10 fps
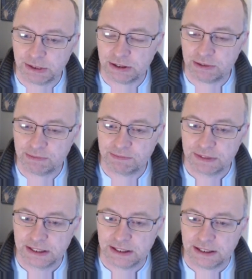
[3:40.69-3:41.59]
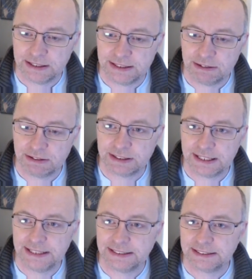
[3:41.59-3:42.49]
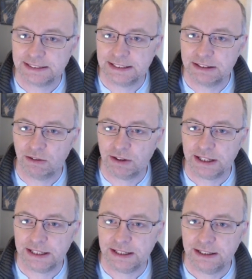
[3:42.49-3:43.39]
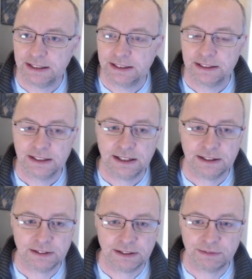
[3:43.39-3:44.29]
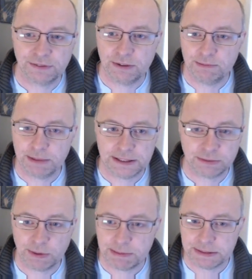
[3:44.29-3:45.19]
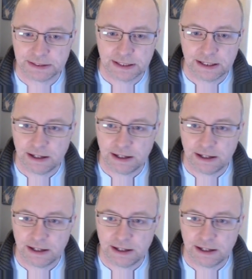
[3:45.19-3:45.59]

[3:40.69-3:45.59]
Well, I didn't notice that he's actually got any like fume-based weapons.